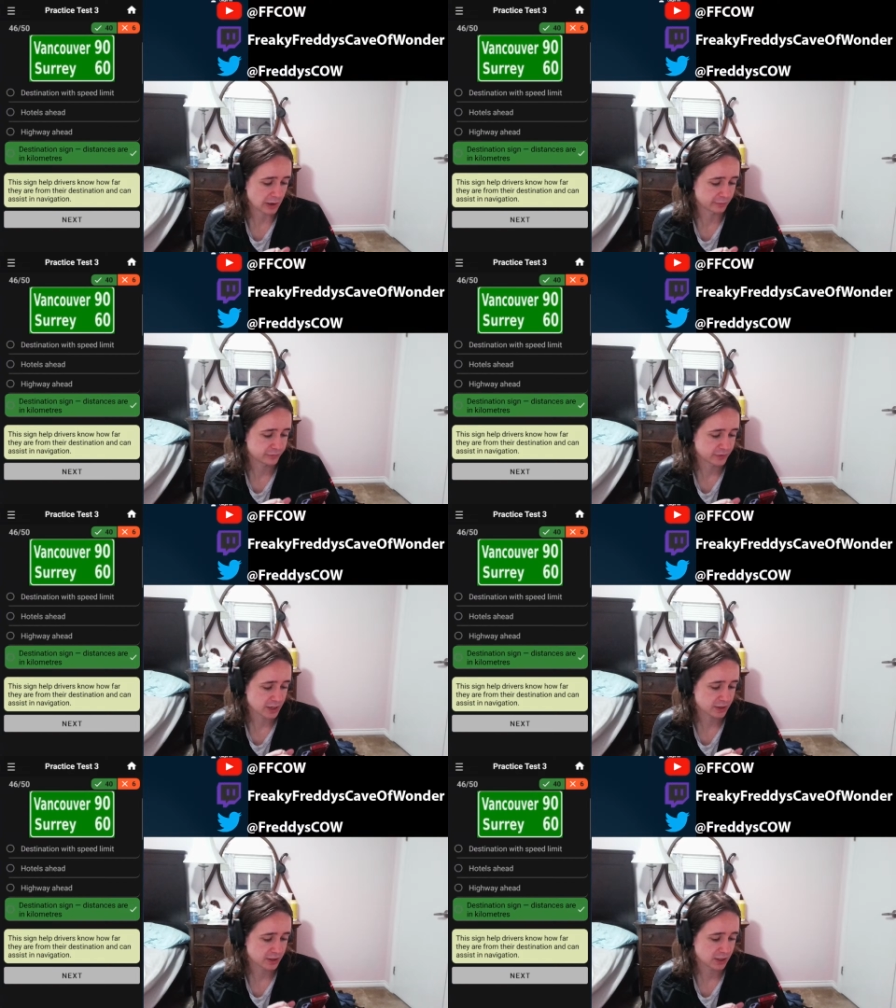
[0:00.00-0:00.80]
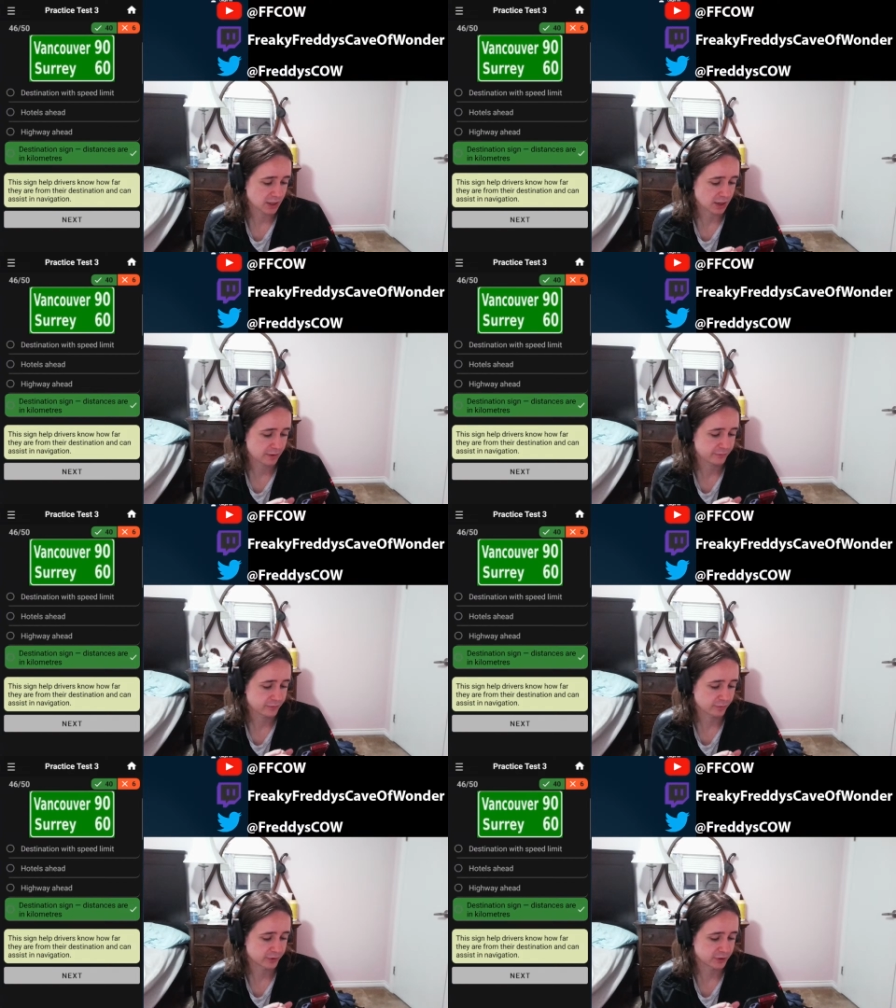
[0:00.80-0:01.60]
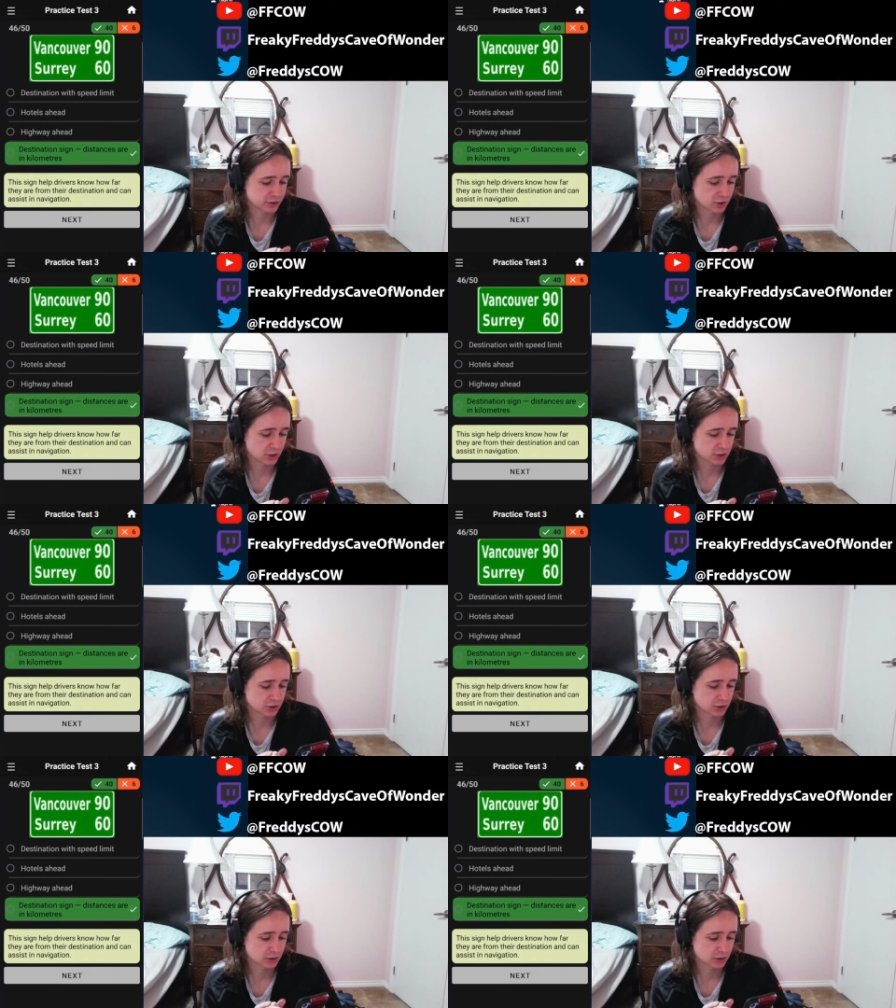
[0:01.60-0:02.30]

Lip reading: far they are from the destination